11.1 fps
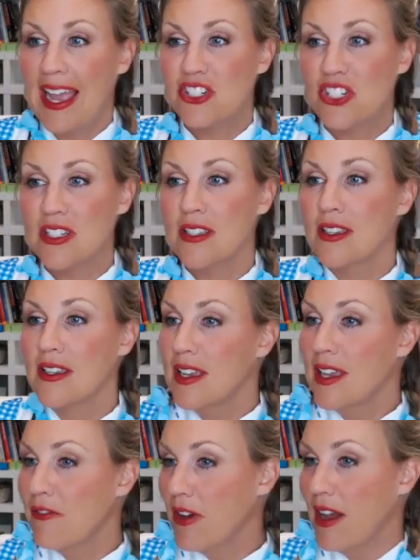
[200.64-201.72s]
Actually,
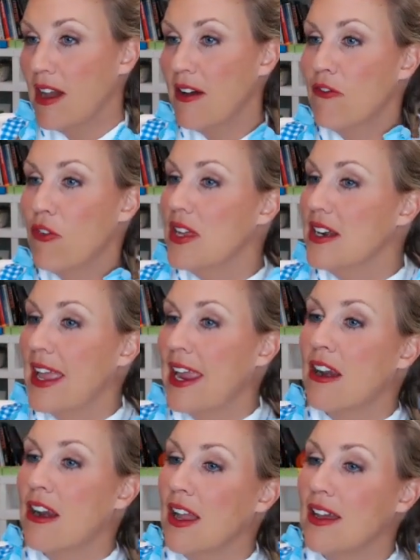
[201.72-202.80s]
I've avoided a
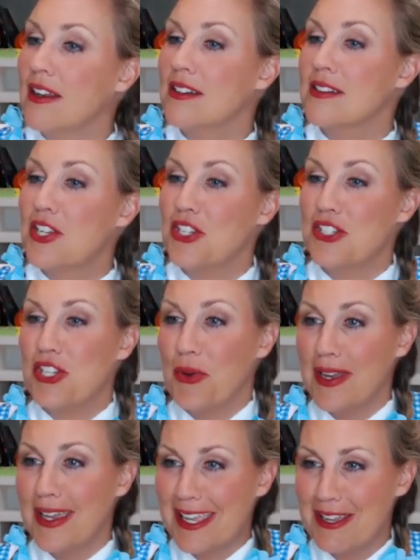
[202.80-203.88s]
haircut just so I
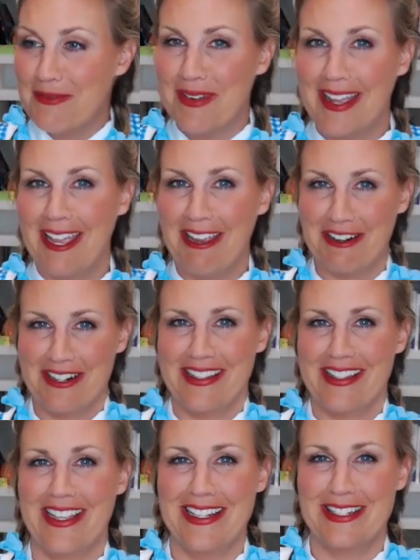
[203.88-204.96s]
could get my hair
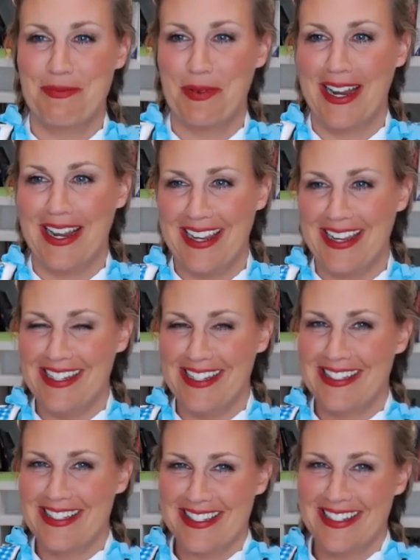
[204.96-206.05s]
in these braids.